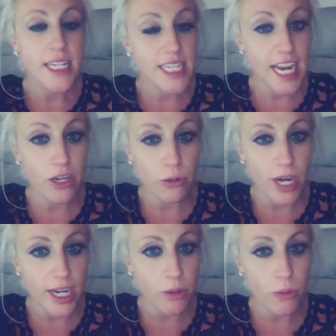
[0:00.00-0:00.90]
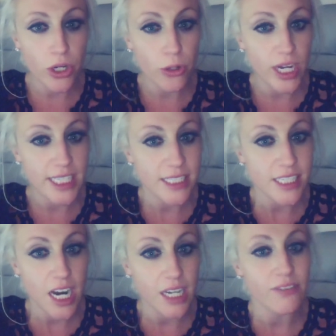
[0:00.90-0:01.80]
take credit where credit's
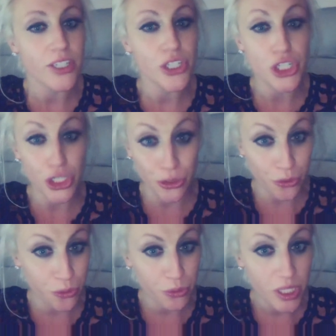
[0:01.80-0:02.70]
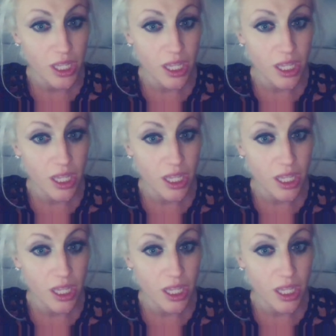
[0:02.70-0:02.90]
not even due,